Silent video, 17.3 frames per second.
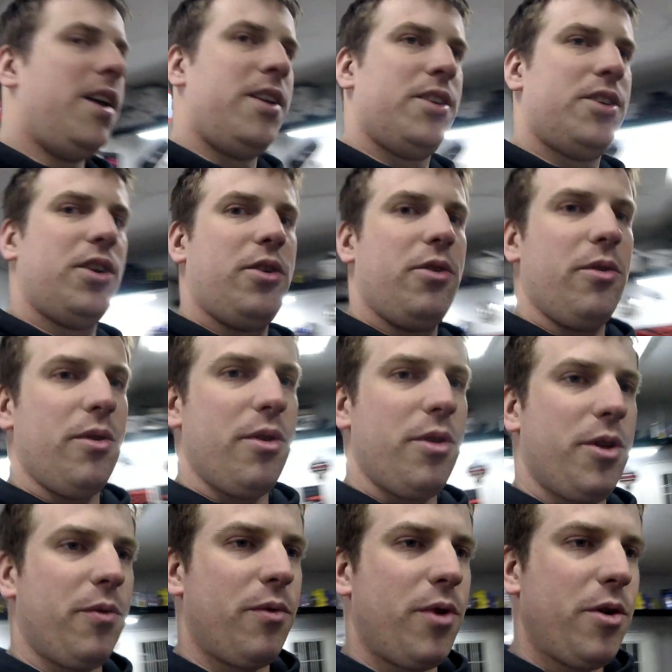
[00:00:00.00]
So
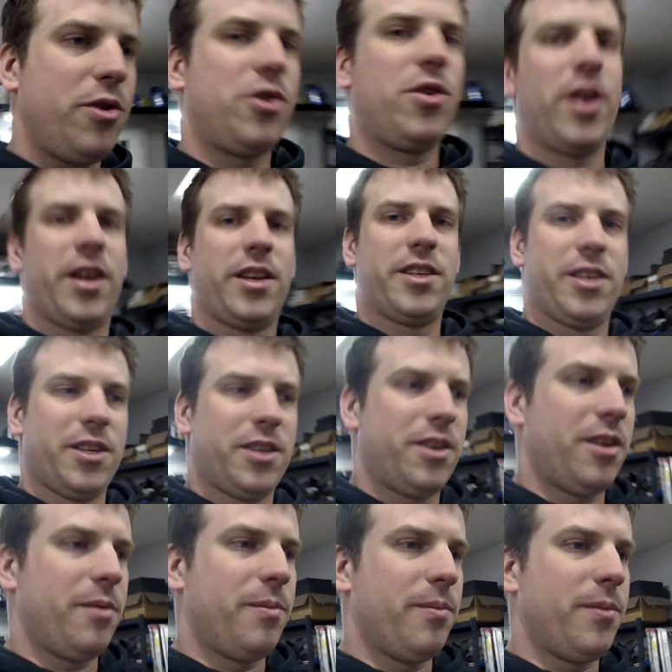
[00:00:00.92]
the Roadtrek
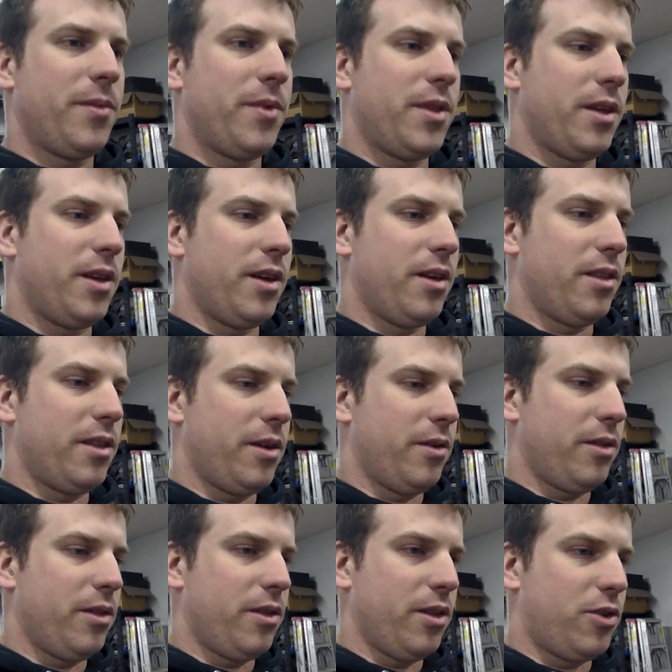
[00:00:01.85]
system,
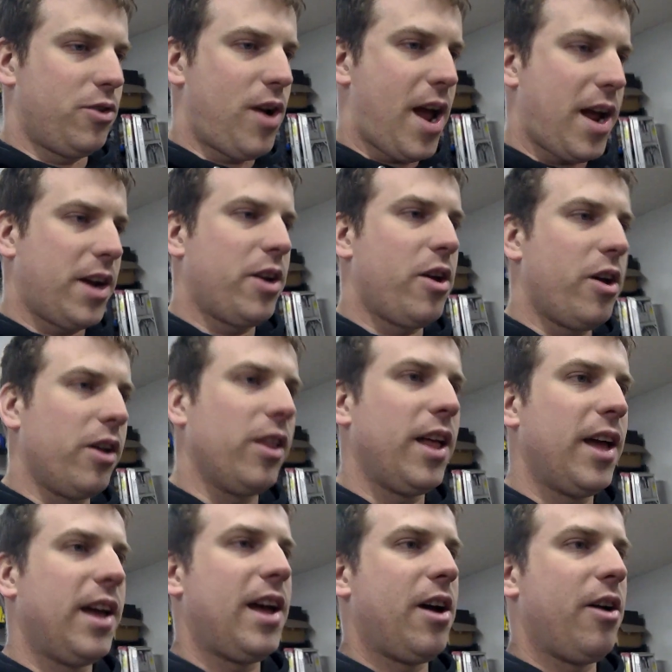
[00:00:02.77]
the track dog
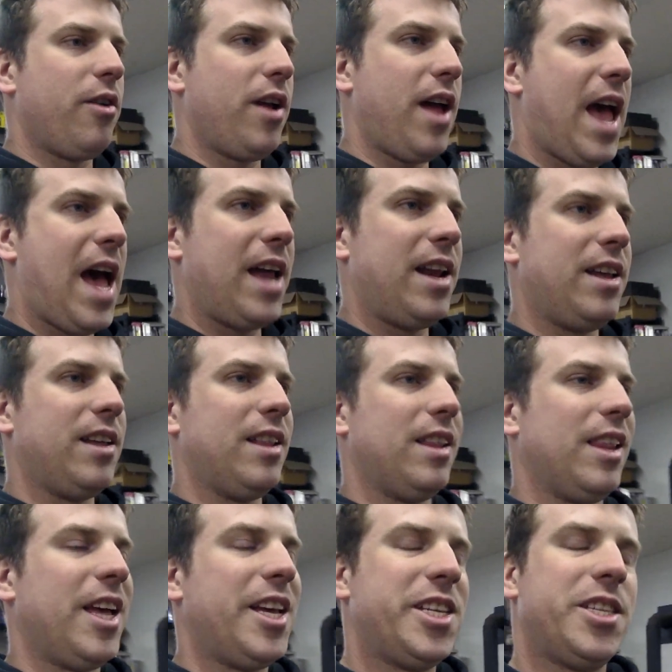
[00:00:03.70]
layout
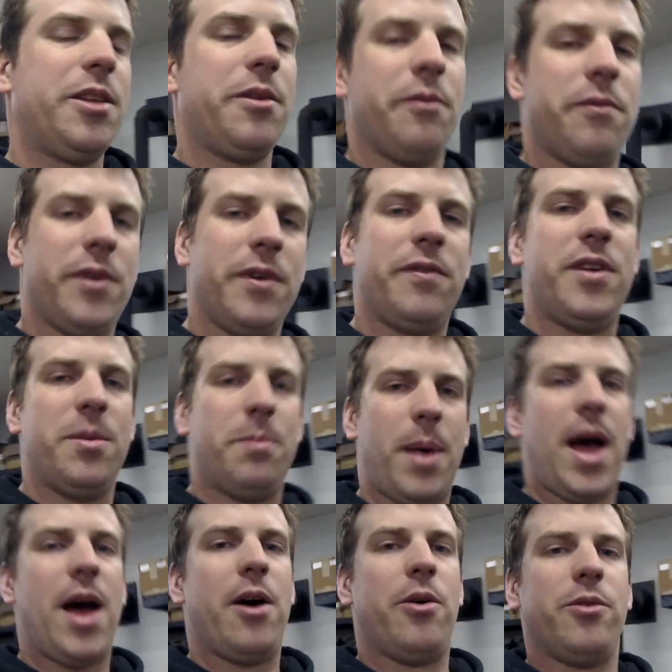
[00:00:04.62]
added less than 50
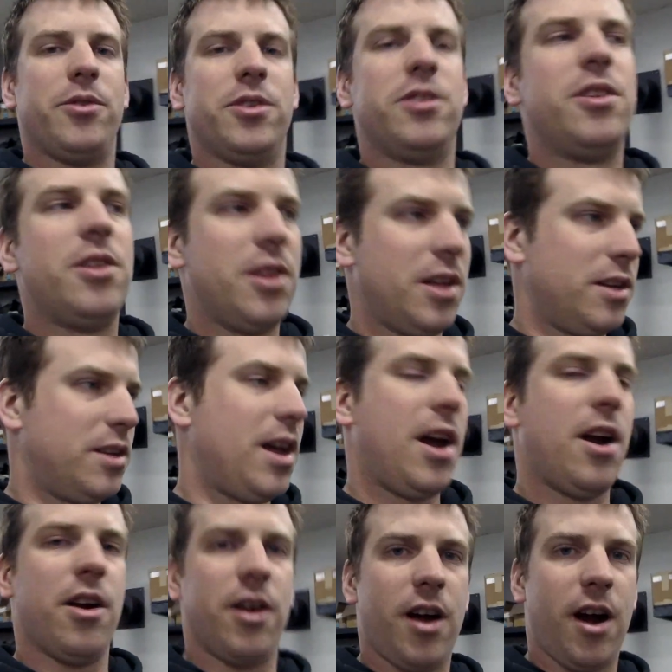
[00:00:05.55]
pounds to the
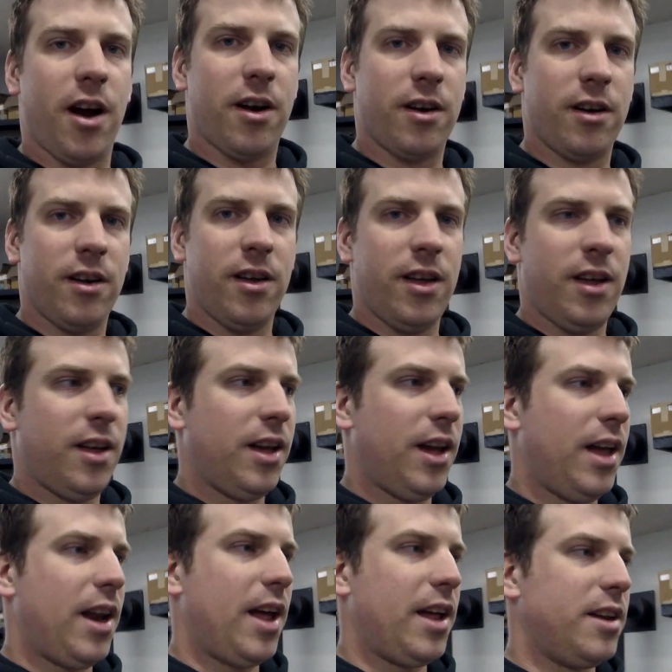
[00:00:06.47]
entire car.
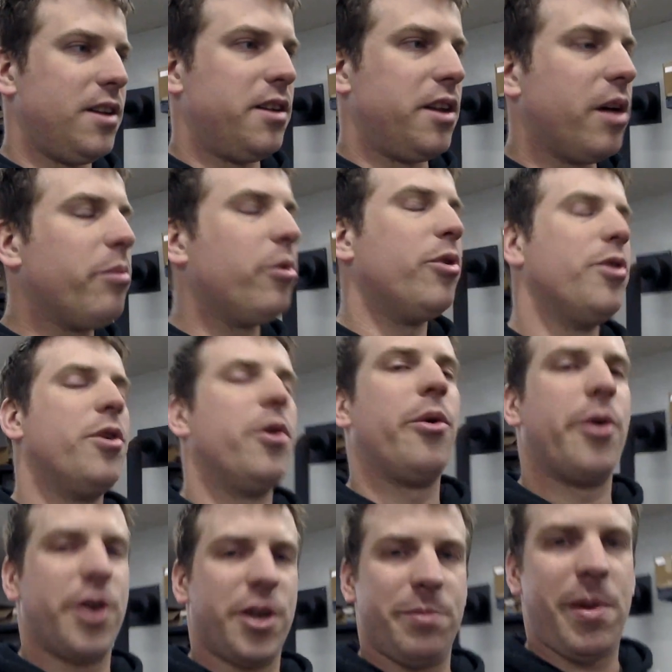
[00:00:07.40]
And I doubled the
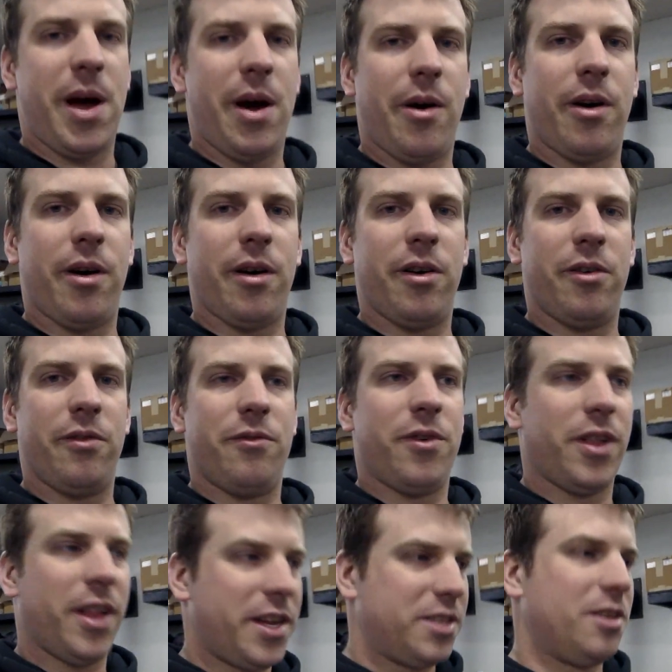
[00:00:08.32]
horsepower
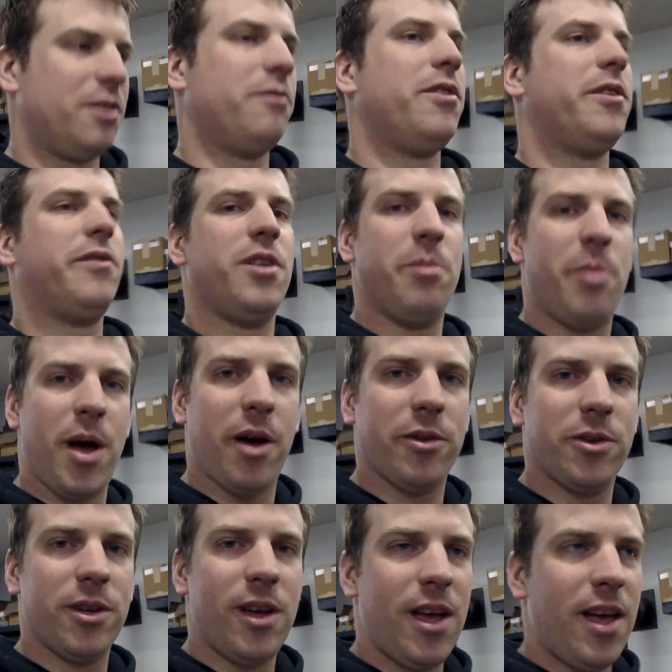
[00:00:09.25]
for less than 50
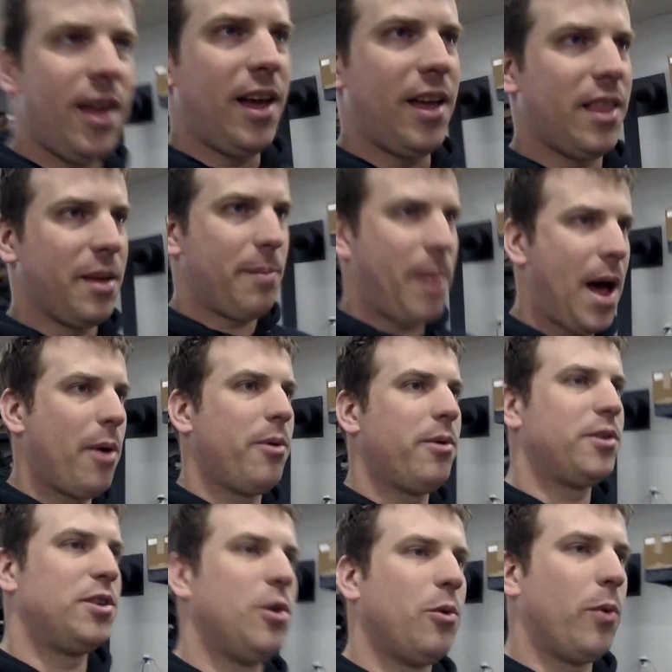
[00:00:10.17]
pounds. And the
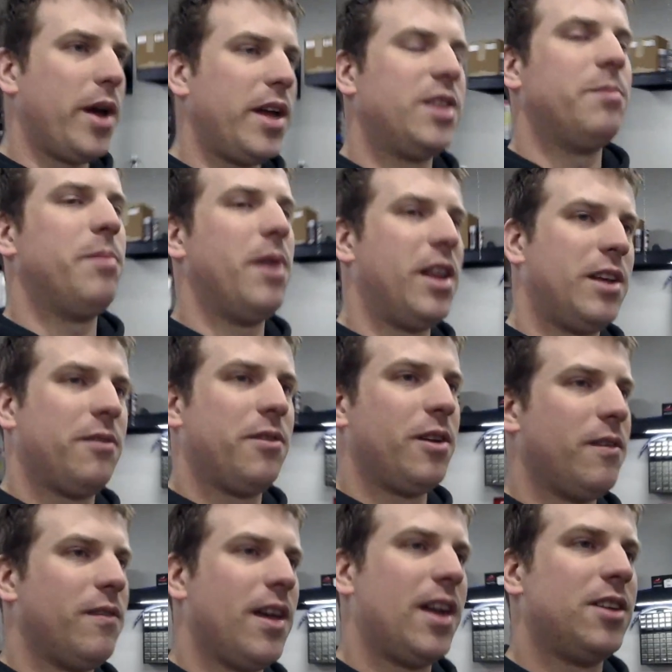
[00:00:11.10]
power to weight
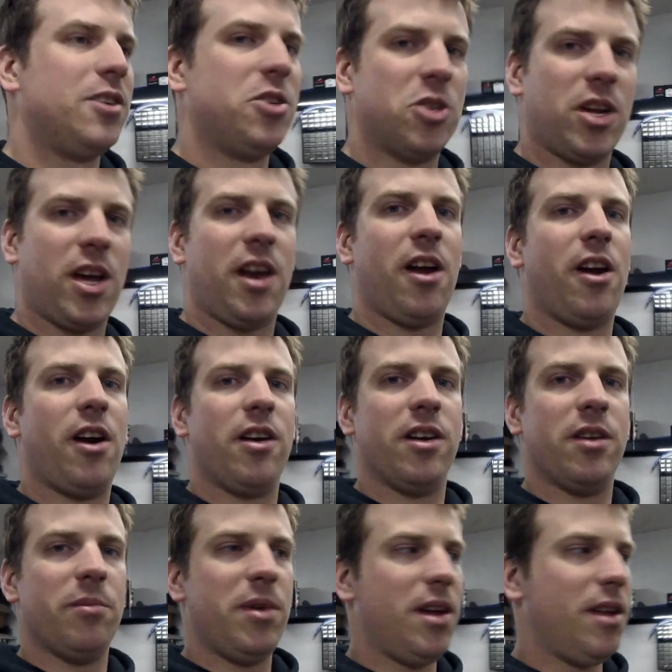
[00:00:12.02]
benefit of that is just kind of
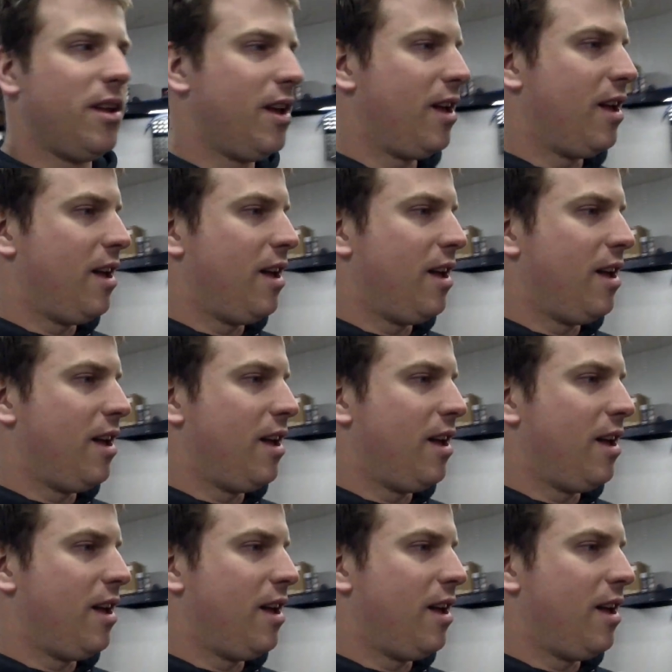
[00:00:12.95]
hard to beat.